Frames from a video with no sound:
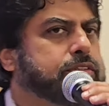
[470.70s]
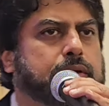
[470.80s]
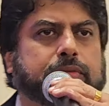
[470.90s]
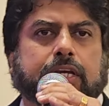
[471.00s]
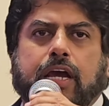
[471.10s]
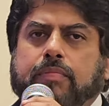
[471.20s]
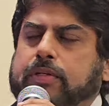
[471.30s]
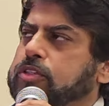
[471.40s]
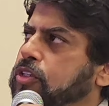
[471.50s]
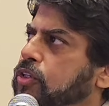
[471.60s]
Something
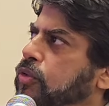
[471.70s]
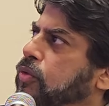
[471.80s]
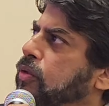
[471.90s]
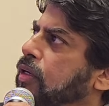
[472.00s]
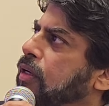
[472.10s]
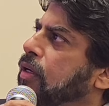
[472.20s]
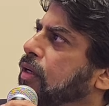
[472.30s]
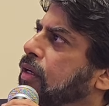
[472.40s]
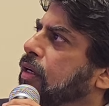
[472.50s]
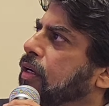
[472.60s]
happens to
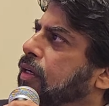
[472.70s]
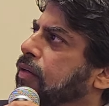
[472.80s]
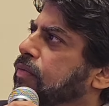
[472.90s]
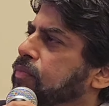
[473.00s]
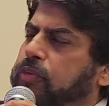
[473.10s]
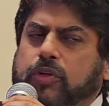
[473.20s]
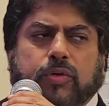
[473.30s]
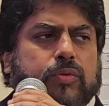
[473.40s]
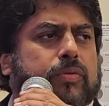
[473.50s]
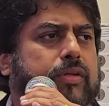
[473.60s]

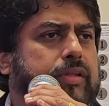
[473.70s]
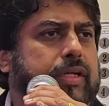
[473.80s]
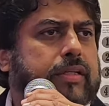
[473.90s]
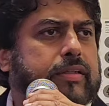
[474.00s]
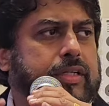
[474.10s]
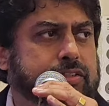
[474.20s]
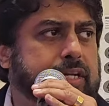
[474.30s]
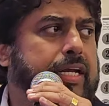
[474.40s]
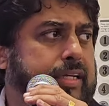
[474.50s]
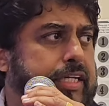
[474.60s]
you, then the
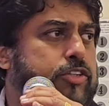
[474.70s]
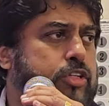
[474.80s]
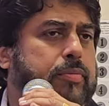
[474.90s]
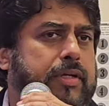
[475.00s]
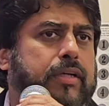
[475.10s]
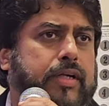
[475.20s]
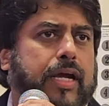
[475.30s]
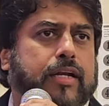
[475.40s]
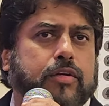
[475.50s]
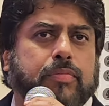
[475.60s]
estate needs to be
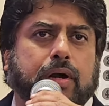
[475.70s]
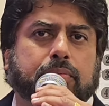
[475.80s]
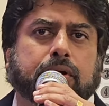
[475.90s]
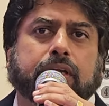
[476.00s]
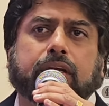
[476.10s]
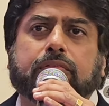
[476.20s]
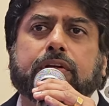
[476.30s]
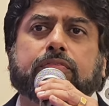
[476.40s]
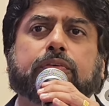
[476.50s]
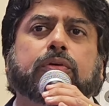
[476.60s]
handled properly.
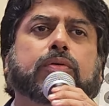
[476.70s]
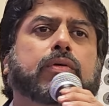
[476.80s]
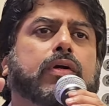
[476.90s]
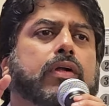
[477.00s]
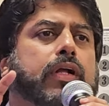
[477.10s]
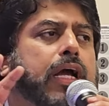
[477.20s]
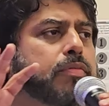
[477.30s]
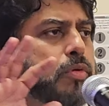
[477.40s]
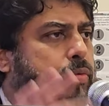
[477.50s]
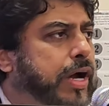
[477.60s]
Even if you
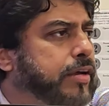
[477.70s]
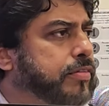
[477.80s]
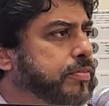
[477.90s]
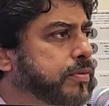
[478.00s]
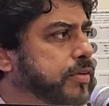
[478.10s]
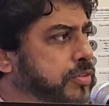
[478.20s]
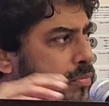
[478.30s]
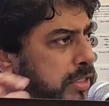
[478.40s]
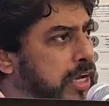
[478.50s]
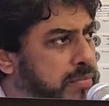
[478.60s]
have a wife, if
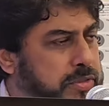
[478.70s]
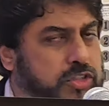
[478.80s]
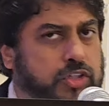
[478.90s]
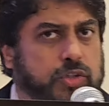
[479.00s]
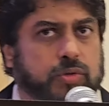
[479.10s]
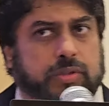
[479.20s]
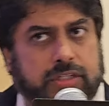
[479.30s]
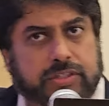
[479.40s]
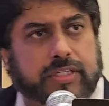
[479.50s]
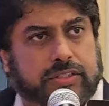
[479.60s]
something happens to you,
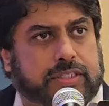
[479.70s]
there's an